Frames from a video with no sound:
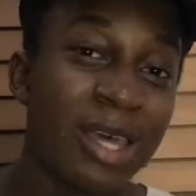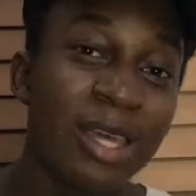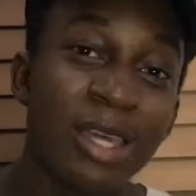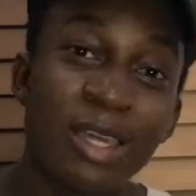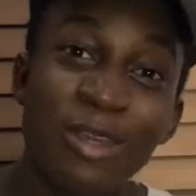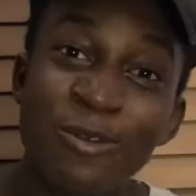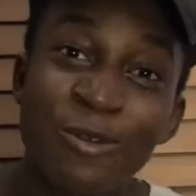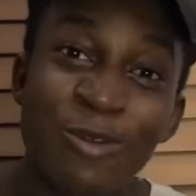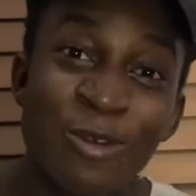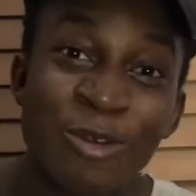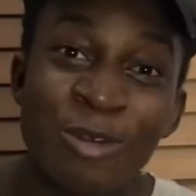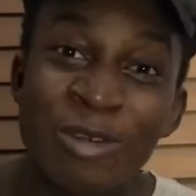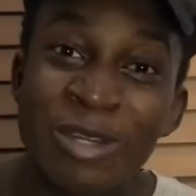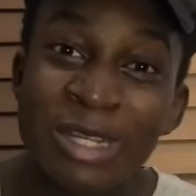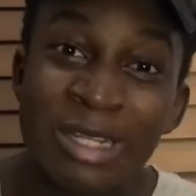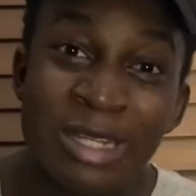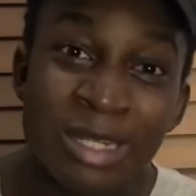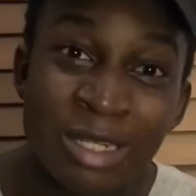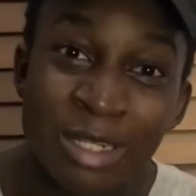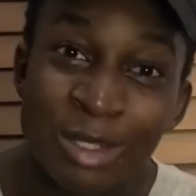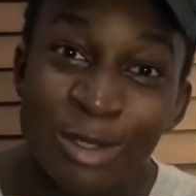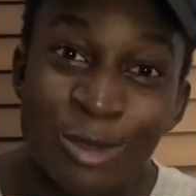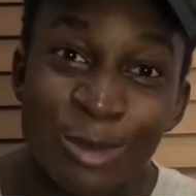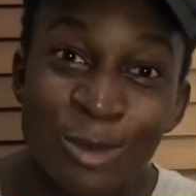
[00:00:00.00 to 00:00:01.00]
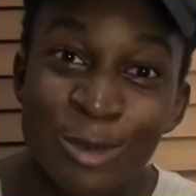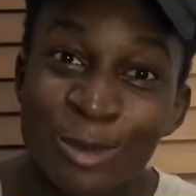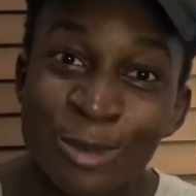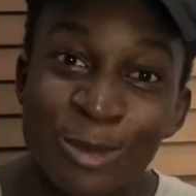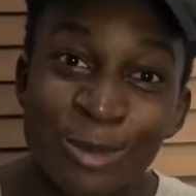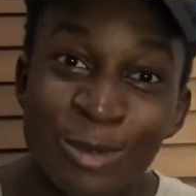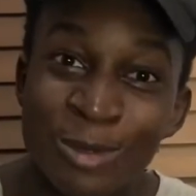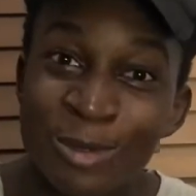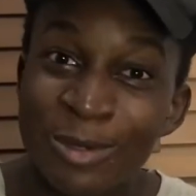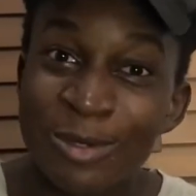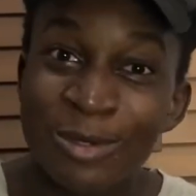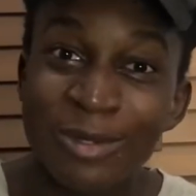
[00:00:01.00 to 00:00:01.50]
If you really need
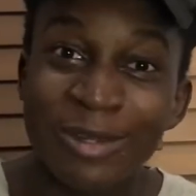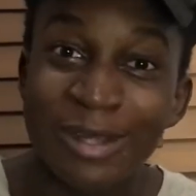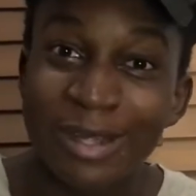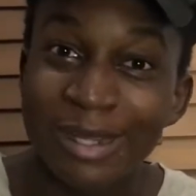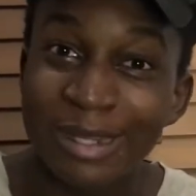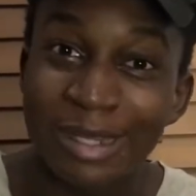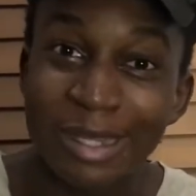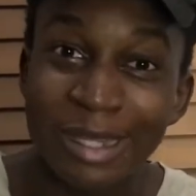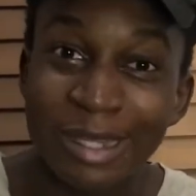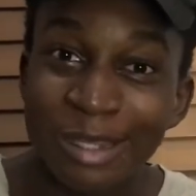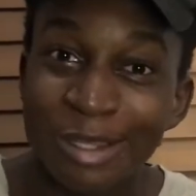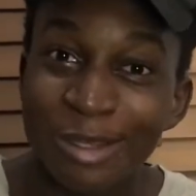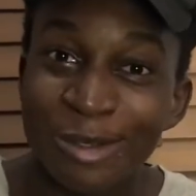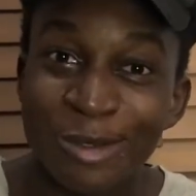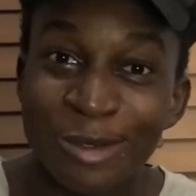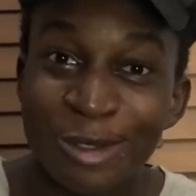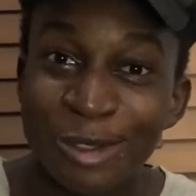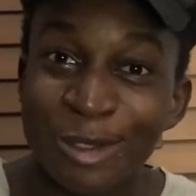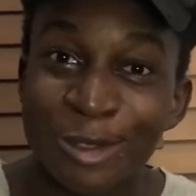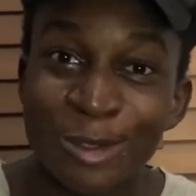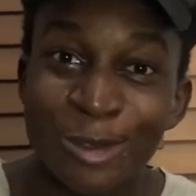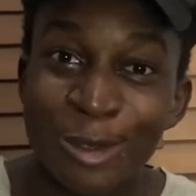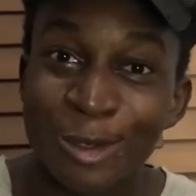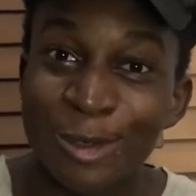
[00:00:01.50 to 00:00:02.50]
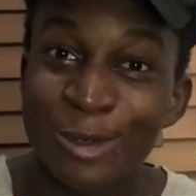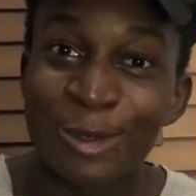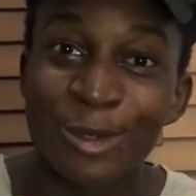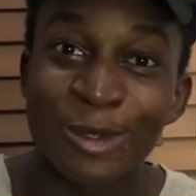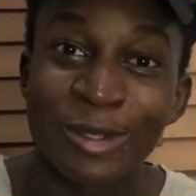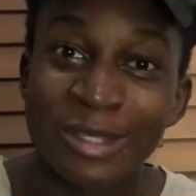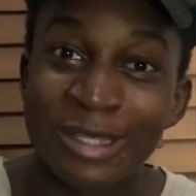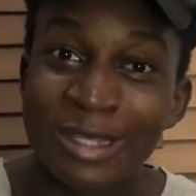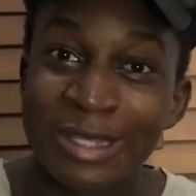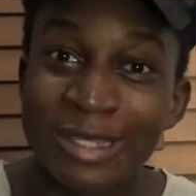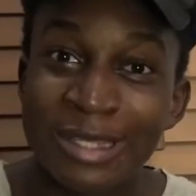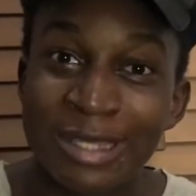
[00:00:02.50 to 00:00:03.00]
to take a screenshot or
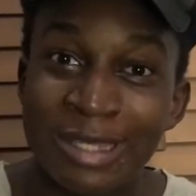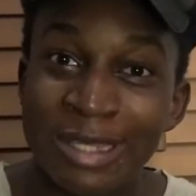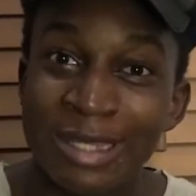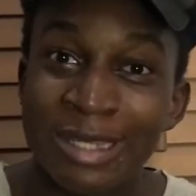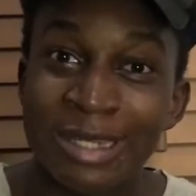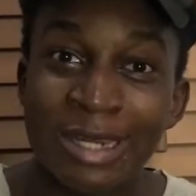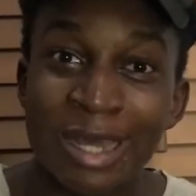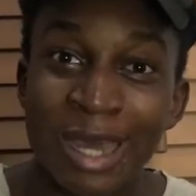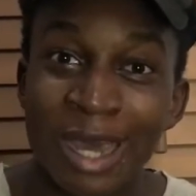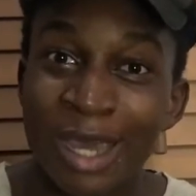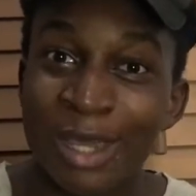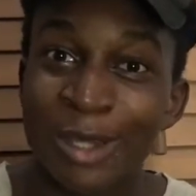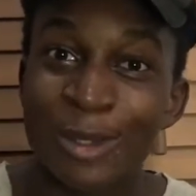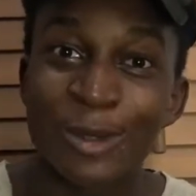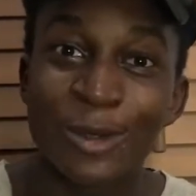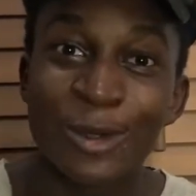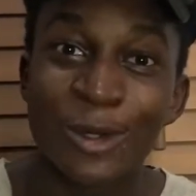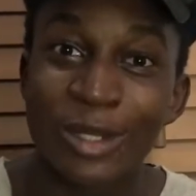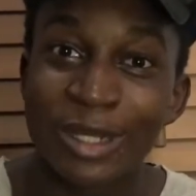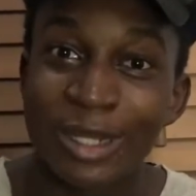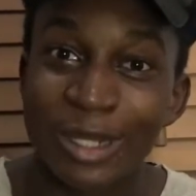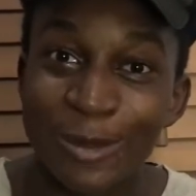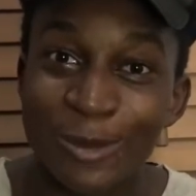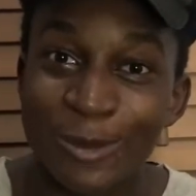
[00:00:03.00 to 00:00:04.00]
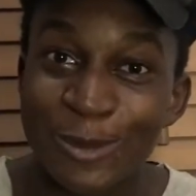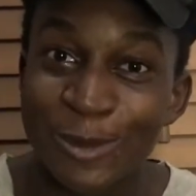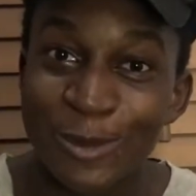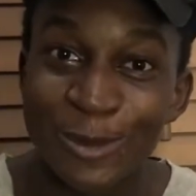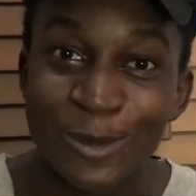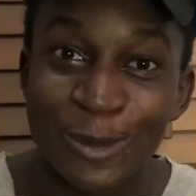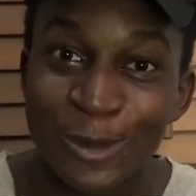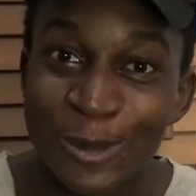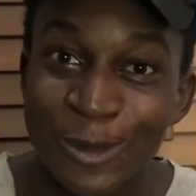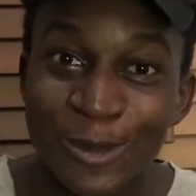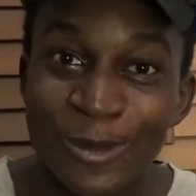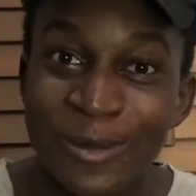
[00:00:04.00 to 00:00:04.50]
this thing and you don't want them to
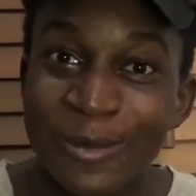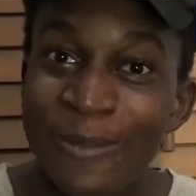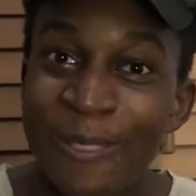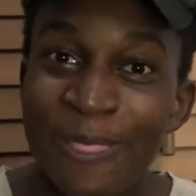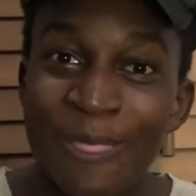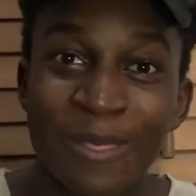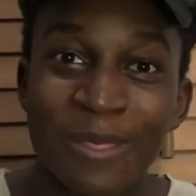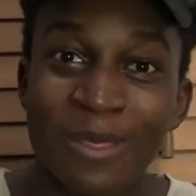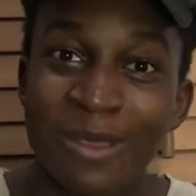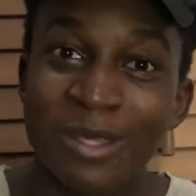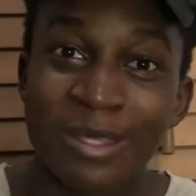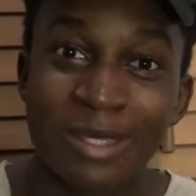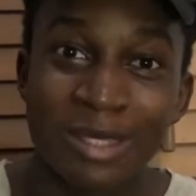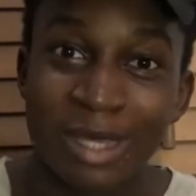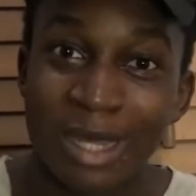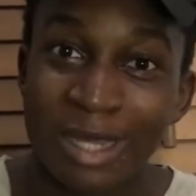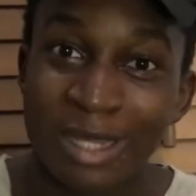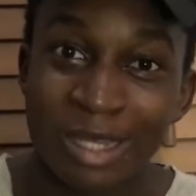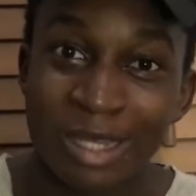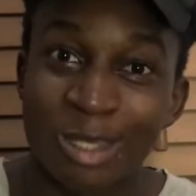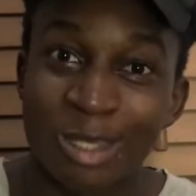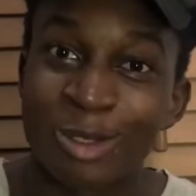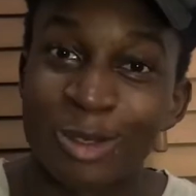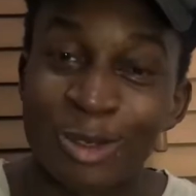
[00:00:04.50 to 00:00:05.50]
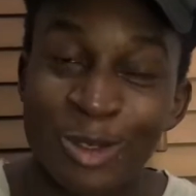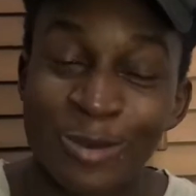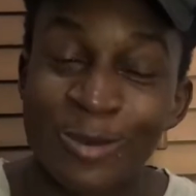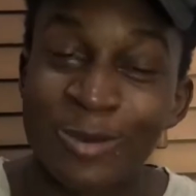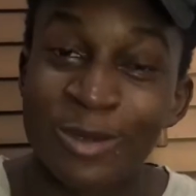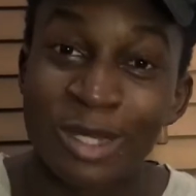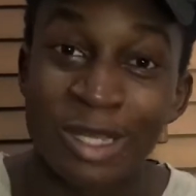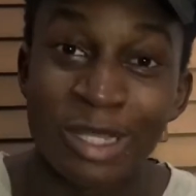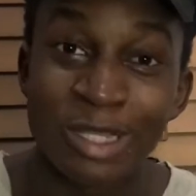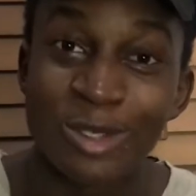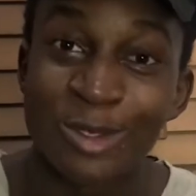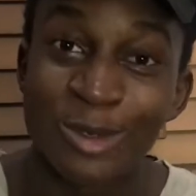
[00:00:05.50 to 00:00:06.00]
know, these are
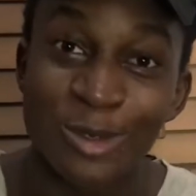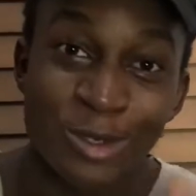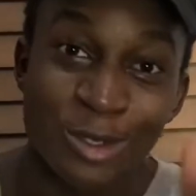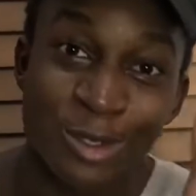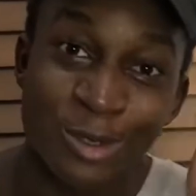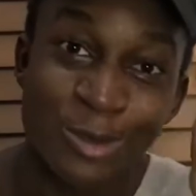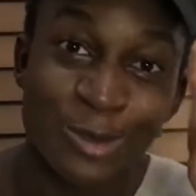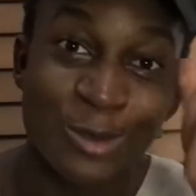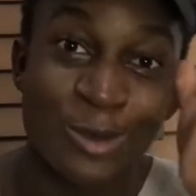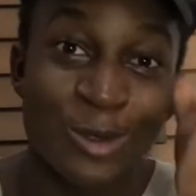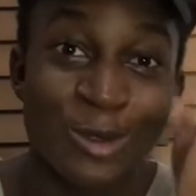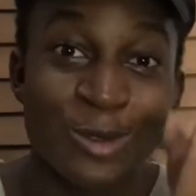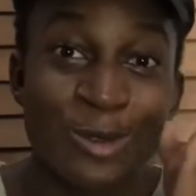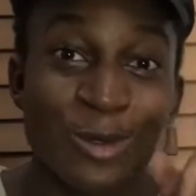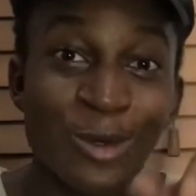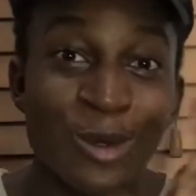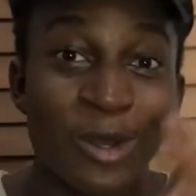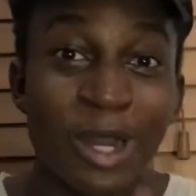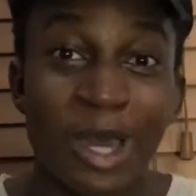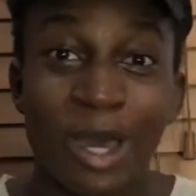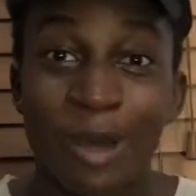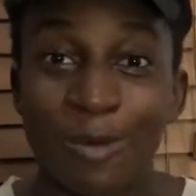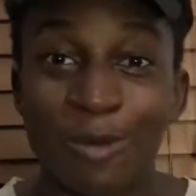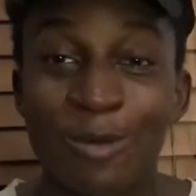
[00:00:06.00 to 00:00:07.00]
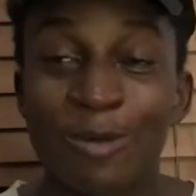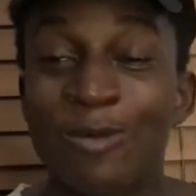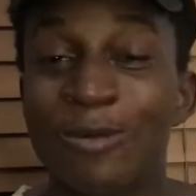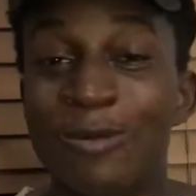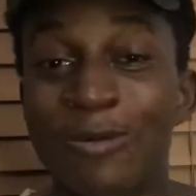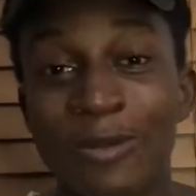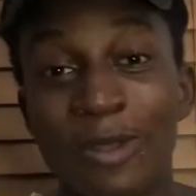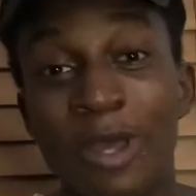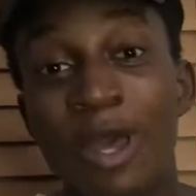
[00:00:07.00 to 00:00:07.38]
extreme lengths you need to go to on Apple.